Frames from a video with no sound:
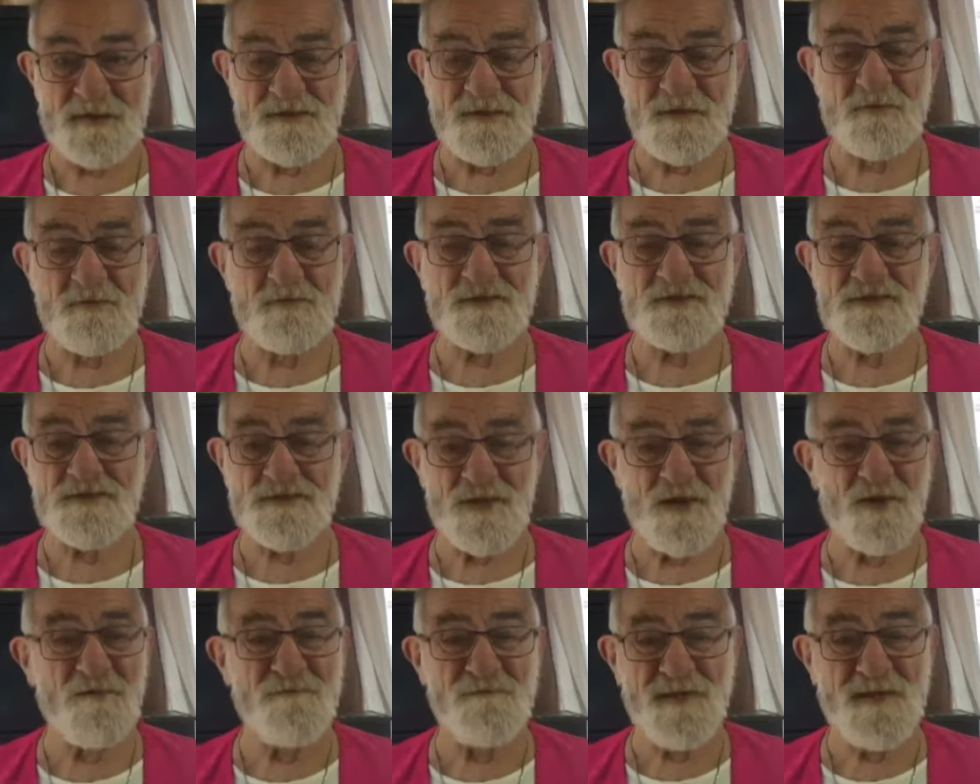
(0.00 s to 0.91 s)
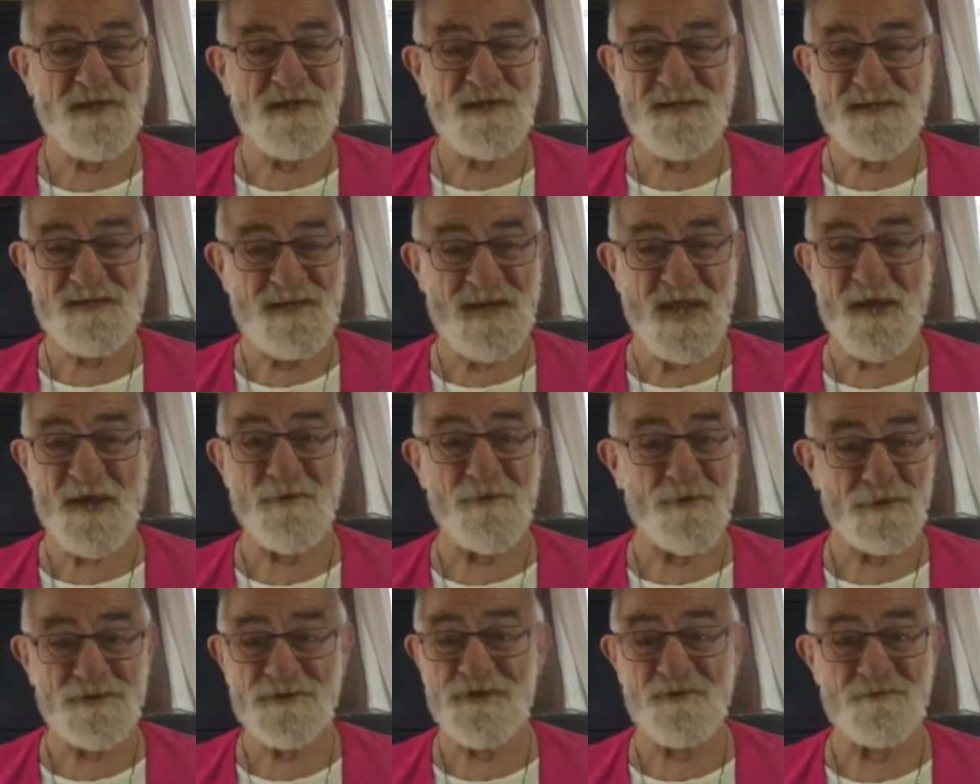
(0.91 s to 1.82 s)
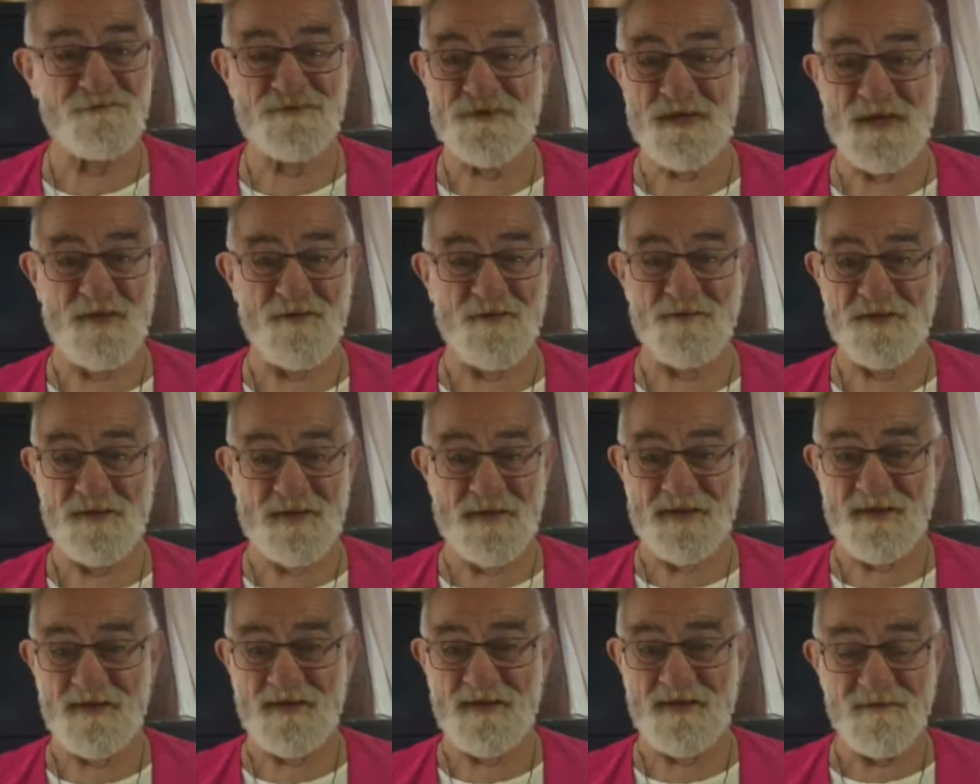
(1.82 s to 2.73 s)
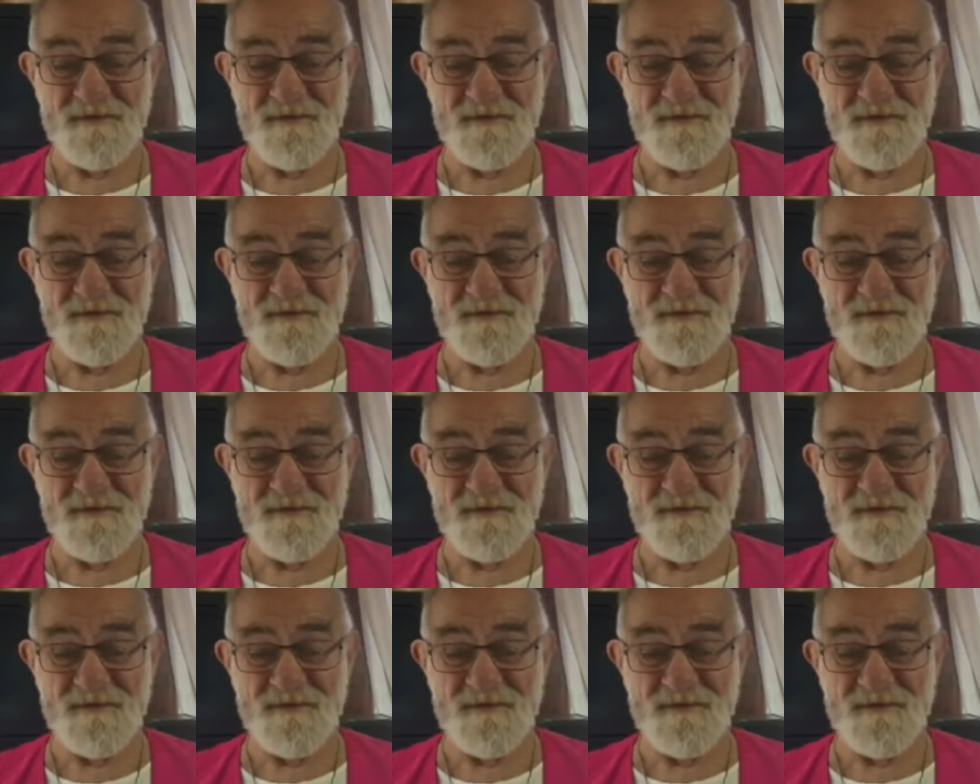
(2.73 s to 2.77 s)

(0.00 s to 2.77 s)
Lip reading: There are so many narratives out there